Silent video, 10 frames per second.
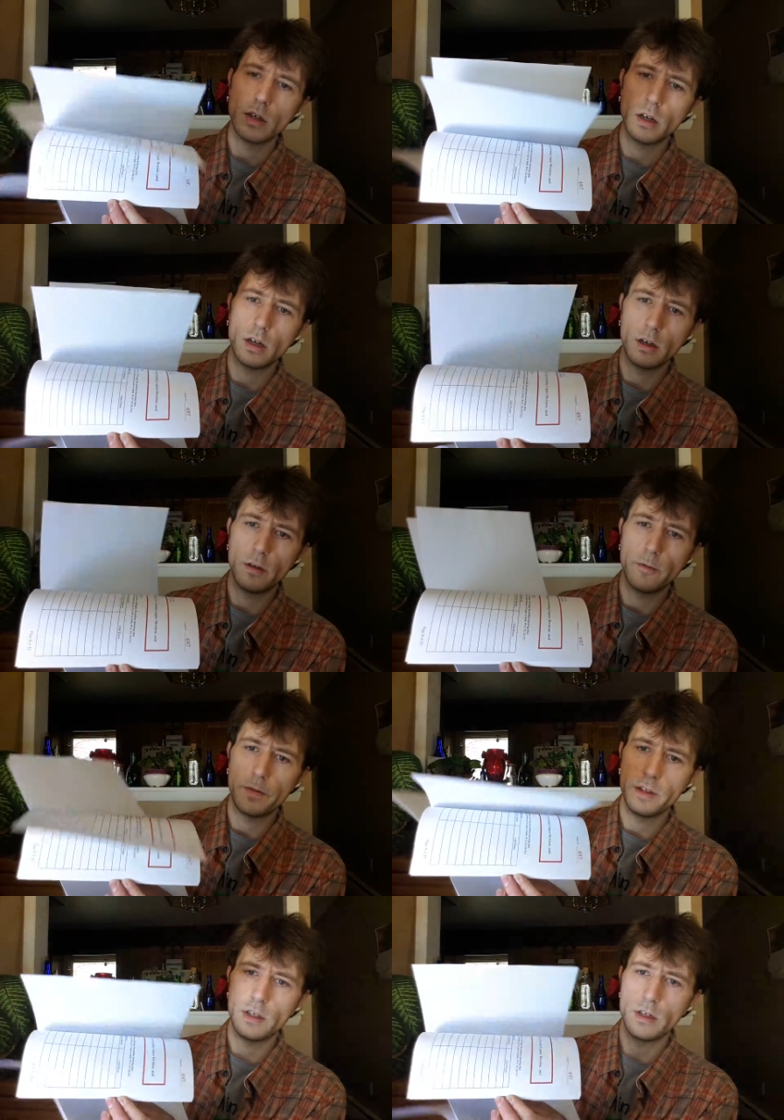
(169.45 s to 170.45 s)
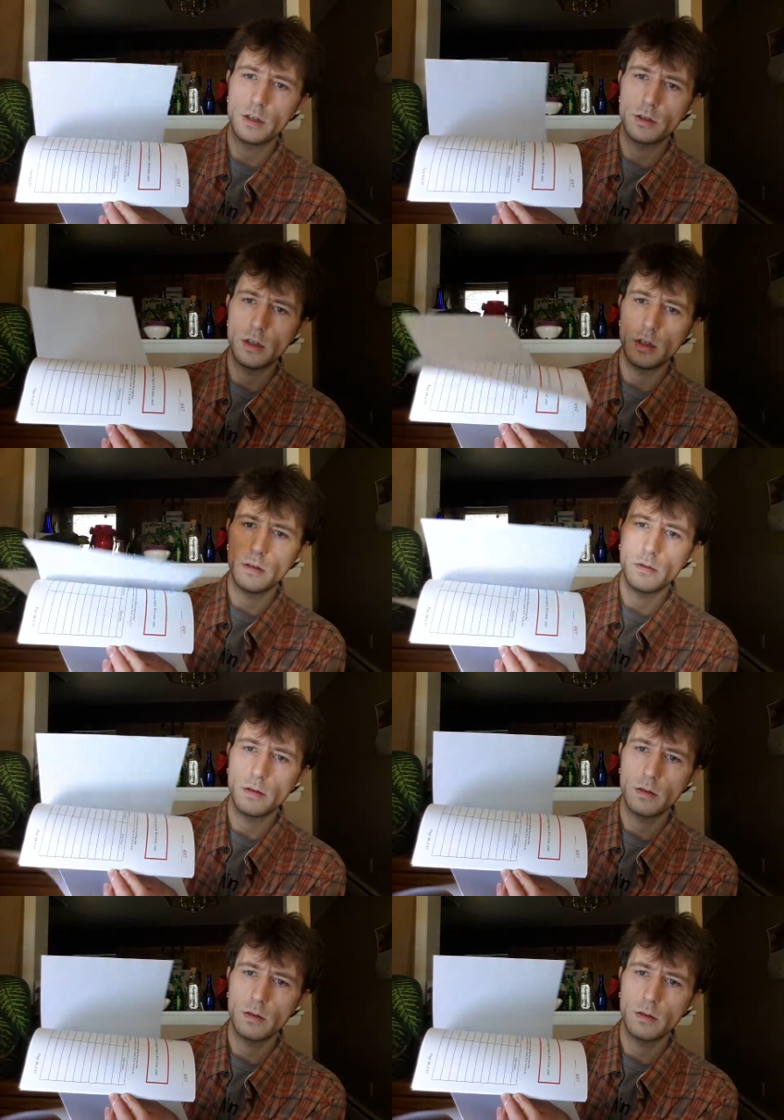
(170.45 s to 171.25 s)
of the initiative.